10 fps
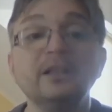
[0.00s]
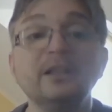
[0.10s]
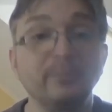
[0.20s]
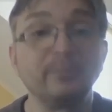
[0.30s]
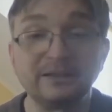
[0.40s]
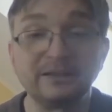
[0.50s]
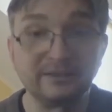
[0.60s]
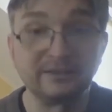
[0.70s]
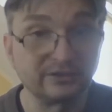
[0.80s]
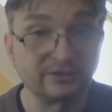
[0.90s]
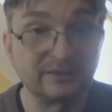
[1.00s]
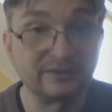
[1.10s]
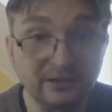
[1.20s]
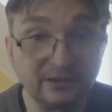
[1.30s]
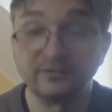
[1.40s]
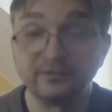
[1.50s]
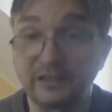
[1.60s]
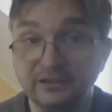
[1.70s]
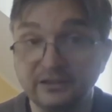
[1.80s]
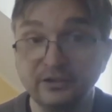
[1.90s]
but it's still
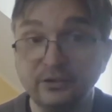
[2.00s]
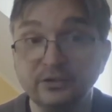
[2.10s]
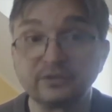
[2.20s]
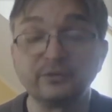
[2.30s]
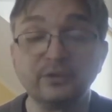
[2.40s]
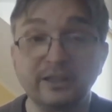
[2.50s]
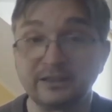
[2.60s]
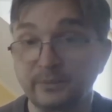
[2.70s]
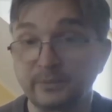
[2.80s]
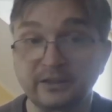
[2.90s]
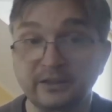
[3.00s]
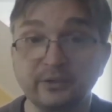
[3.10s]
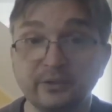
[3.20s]
very useful and spectacular.